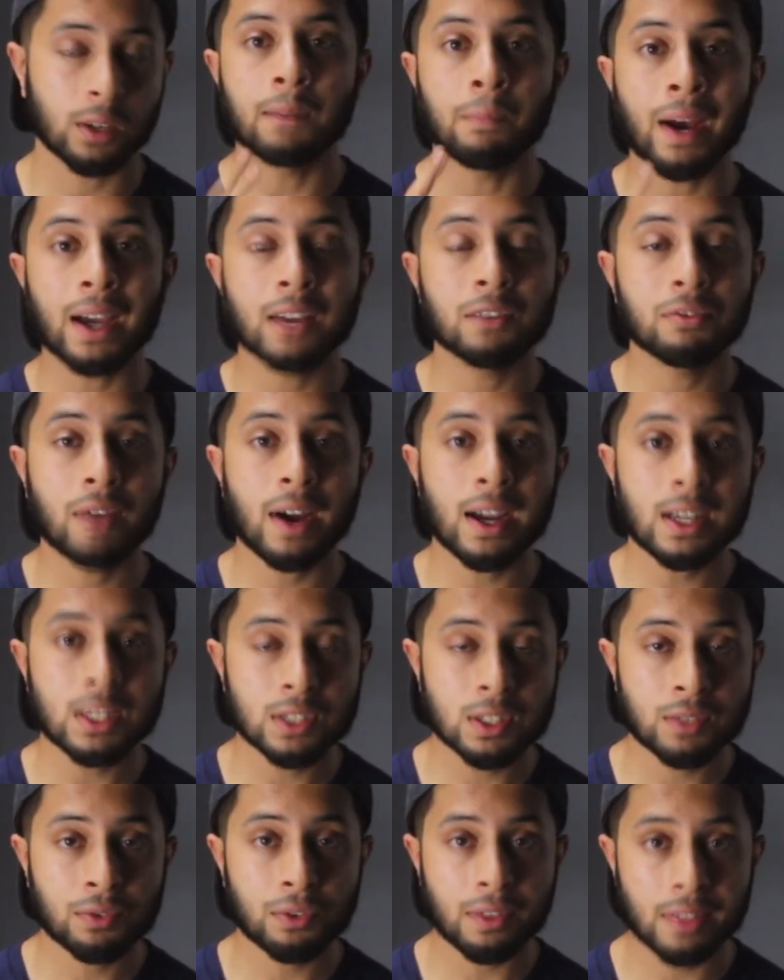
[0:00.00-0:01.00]
And my
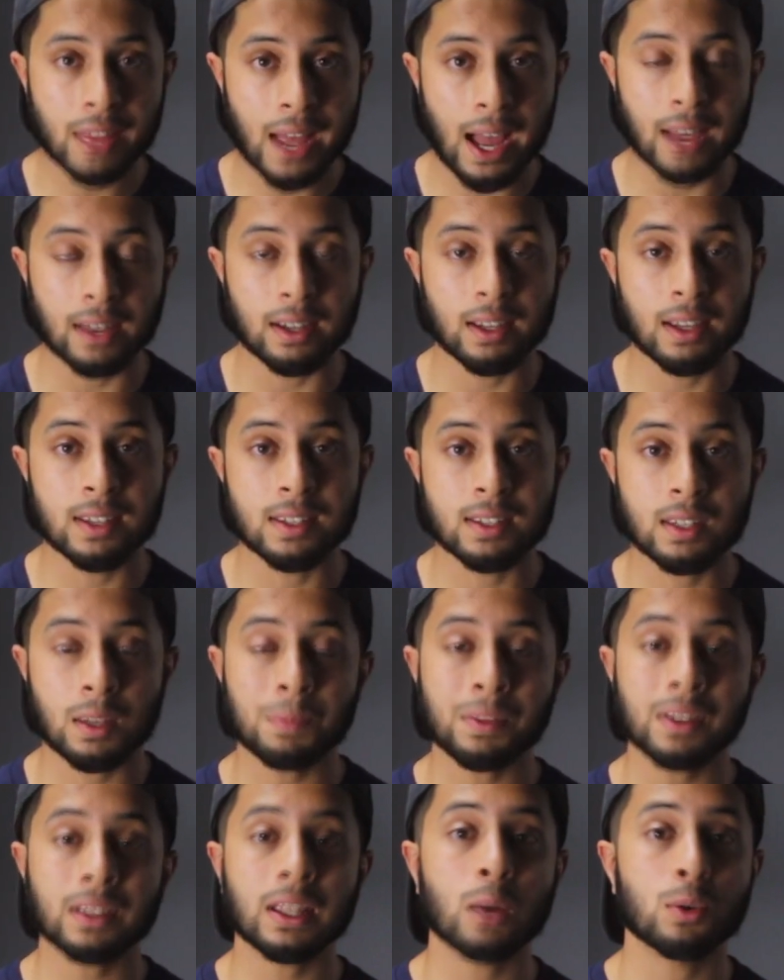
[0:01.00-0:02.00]
advice for that is
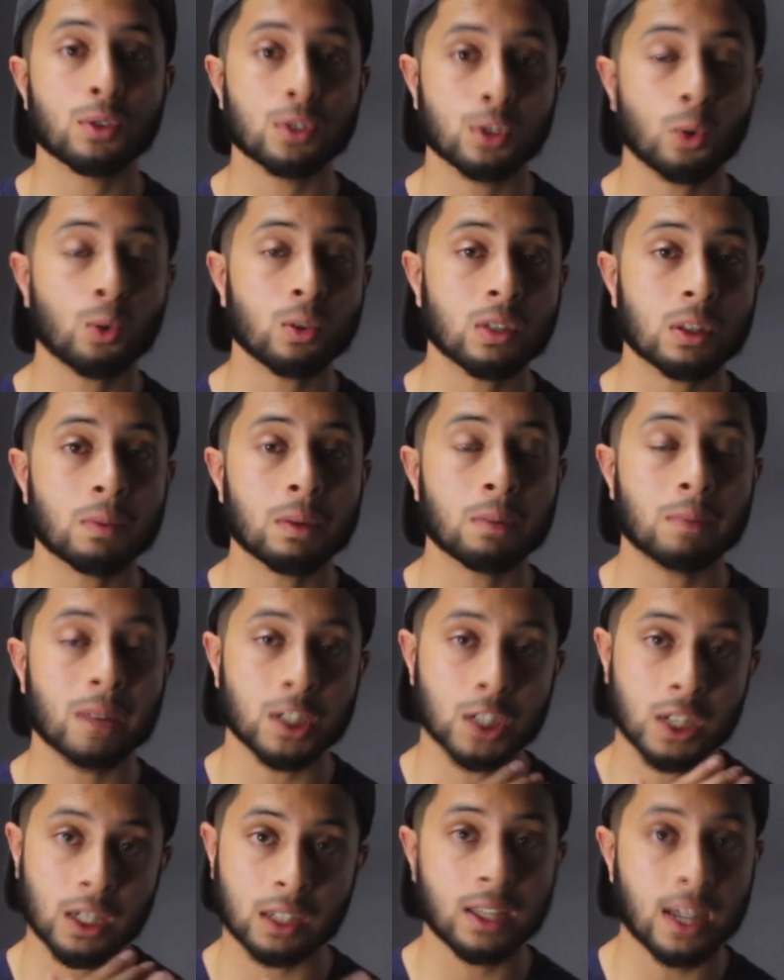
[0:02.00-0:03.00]
something that was told to me
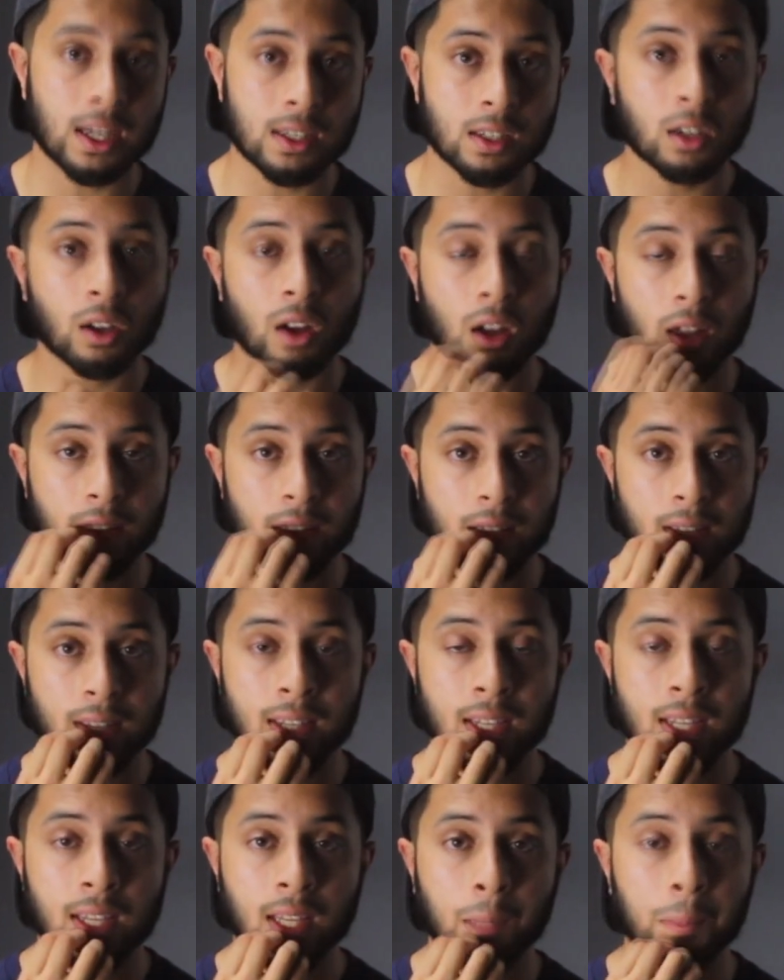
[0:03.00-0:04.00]
by Sheikh Yasir Qali,
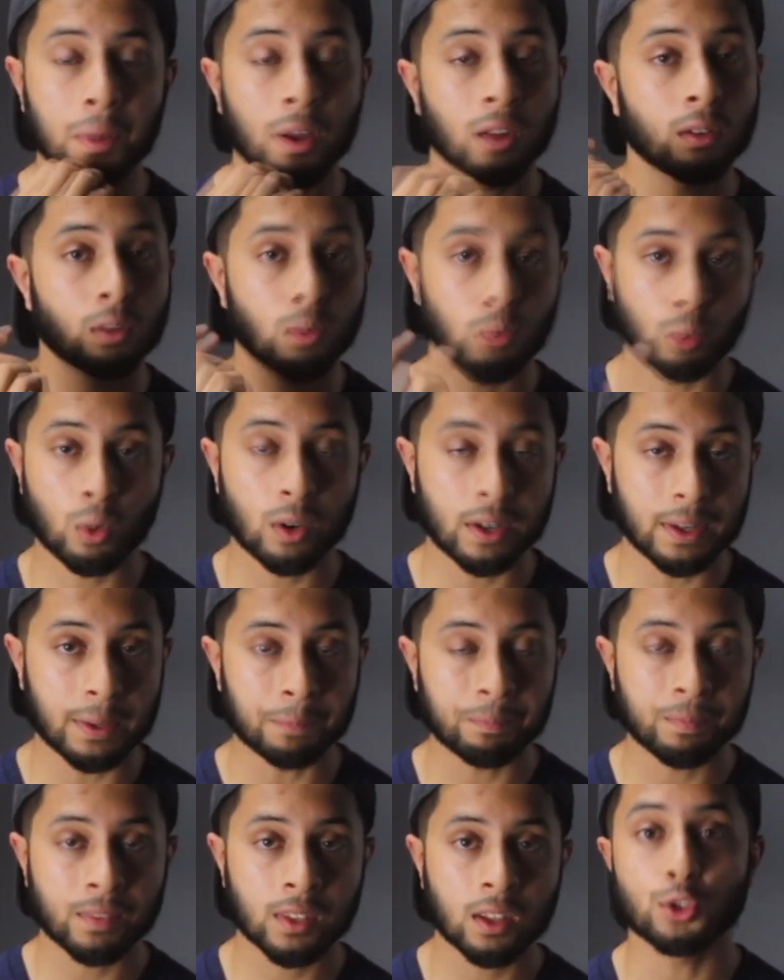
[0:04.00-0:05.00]
may Allah reward
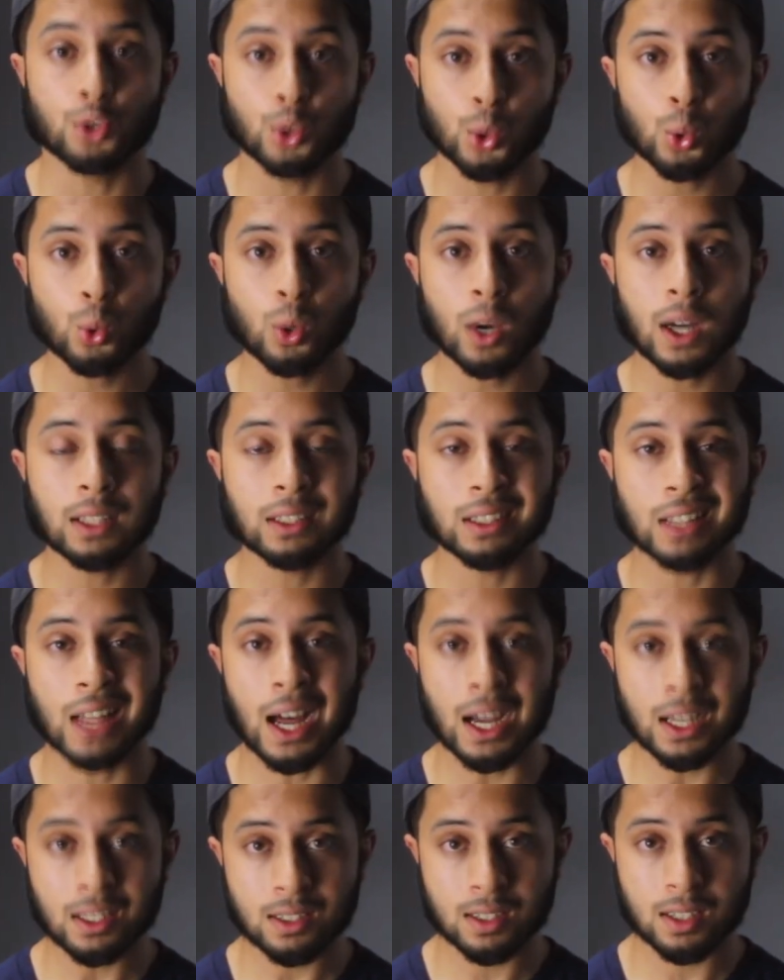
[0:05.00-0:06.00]
him. Do a
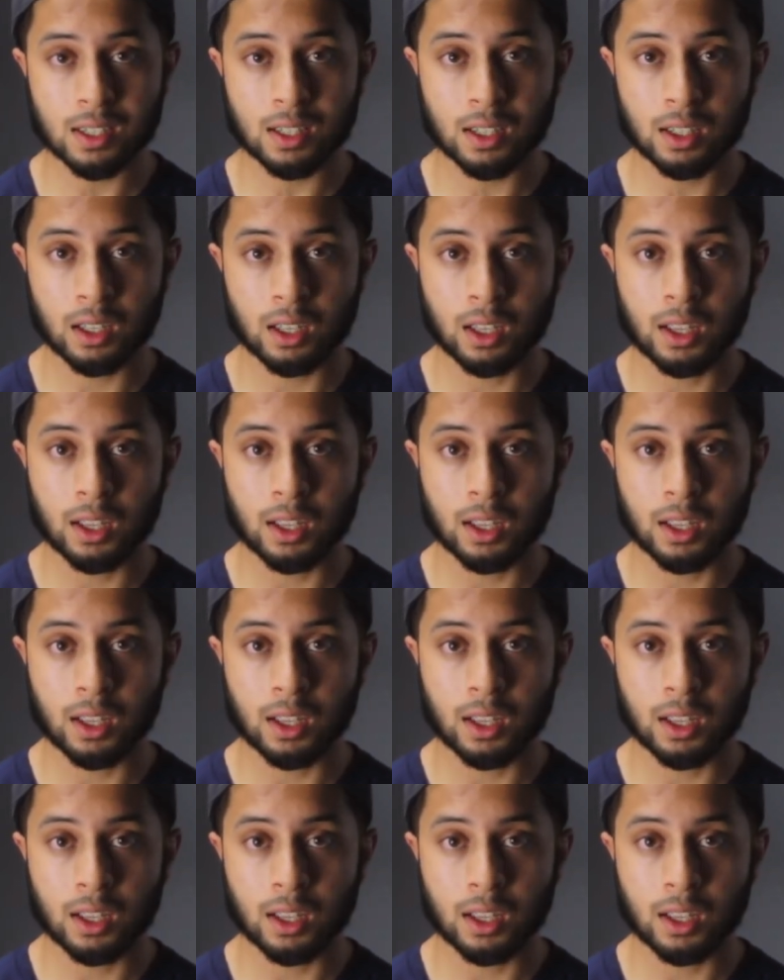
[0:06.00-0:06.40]
lot